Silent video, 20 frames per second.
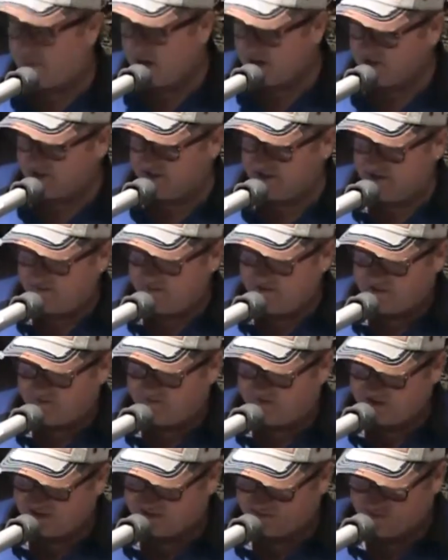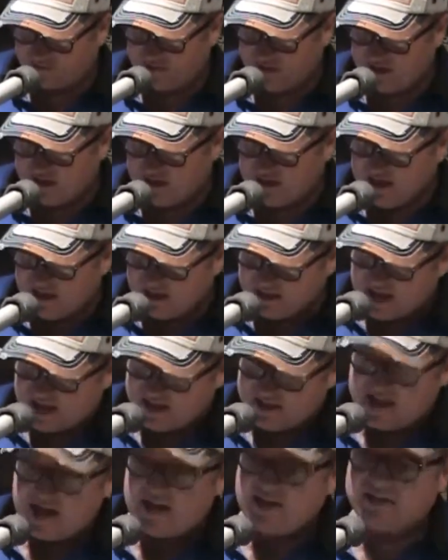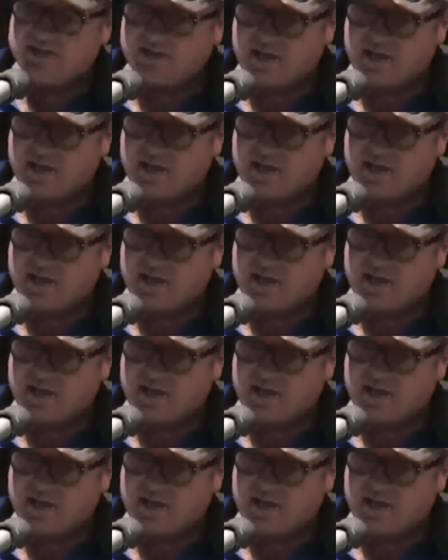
Motor City Music Festival, that's